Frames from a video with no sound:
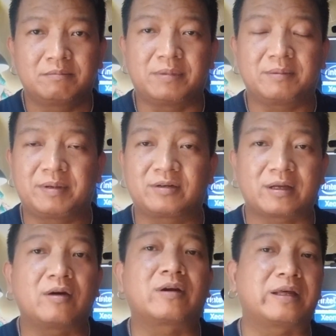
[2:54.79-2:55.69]
but because
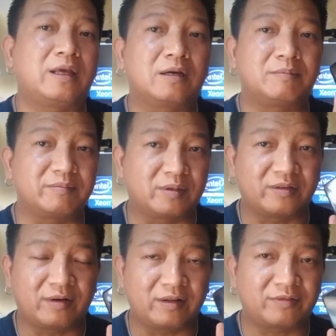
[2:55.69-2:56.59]
I already have my
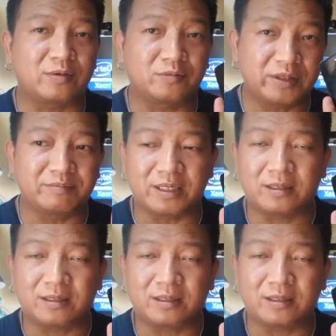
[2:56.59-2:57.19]
mobile phone with me,